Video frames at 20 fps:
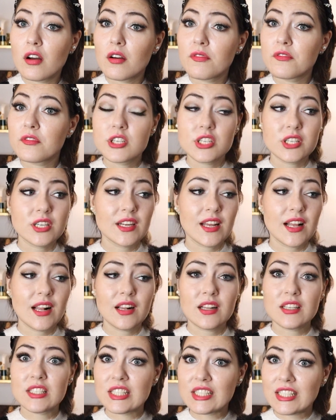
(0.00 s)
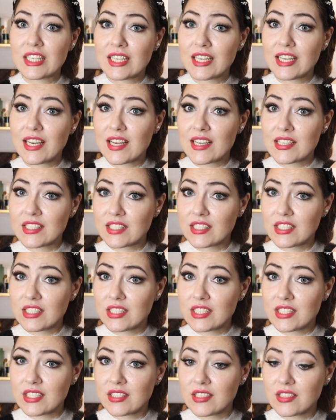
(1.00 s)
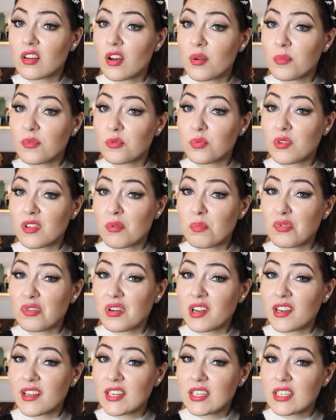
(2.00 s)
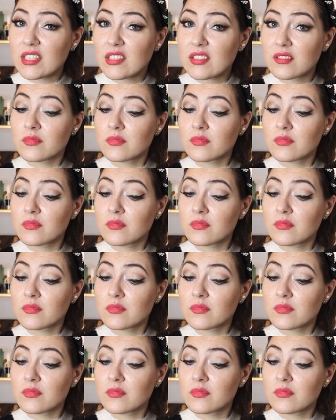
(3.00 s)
of Chanel sunglasses comes with a booklet.